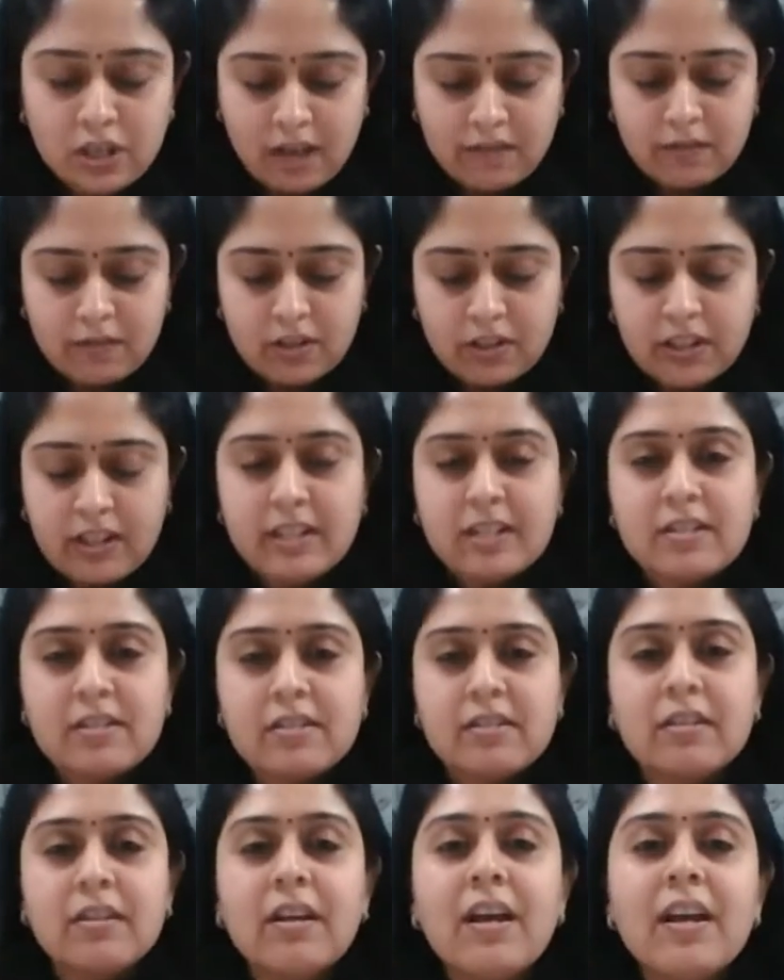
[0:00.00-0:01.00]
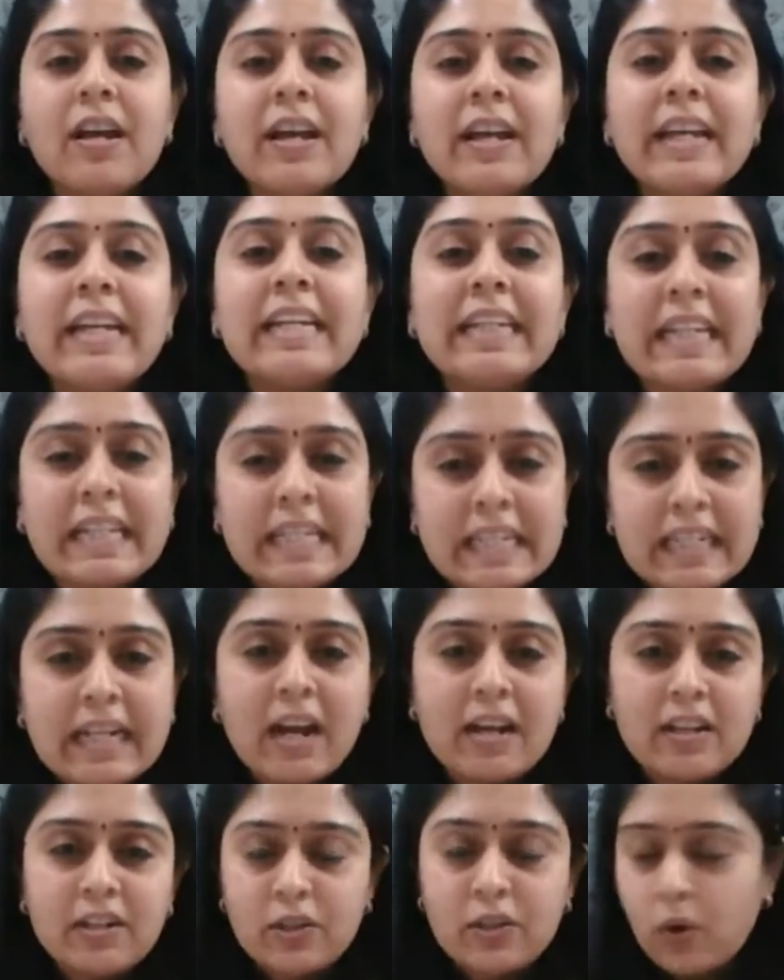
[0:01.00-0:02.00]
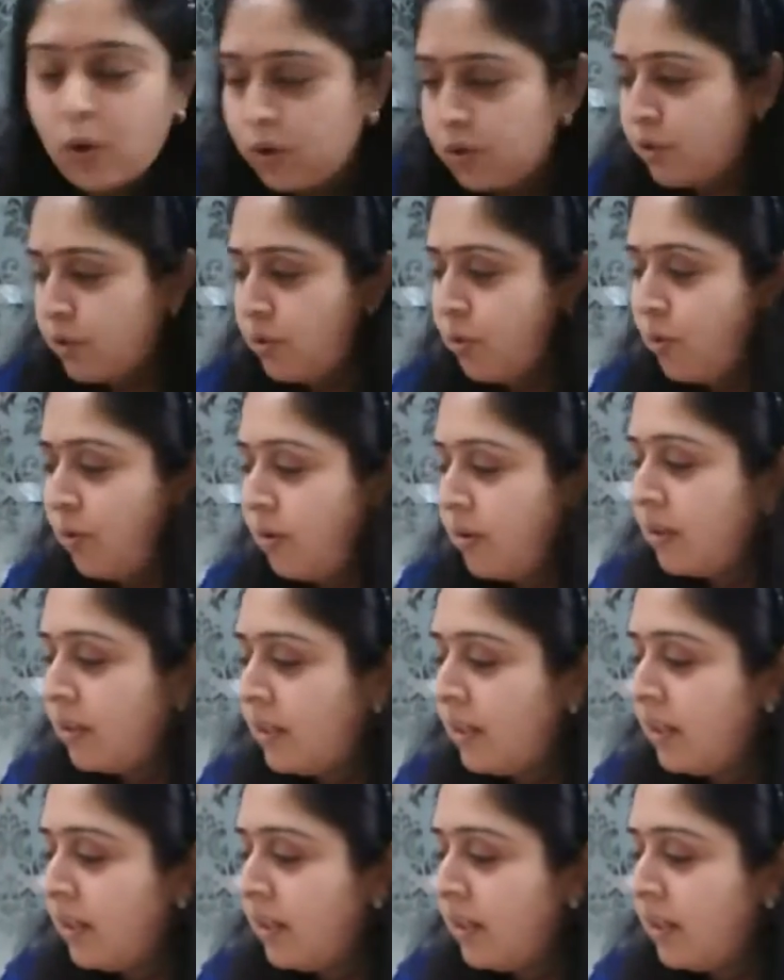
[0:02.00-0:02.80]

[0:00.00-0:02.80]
our kids in kindergarten also,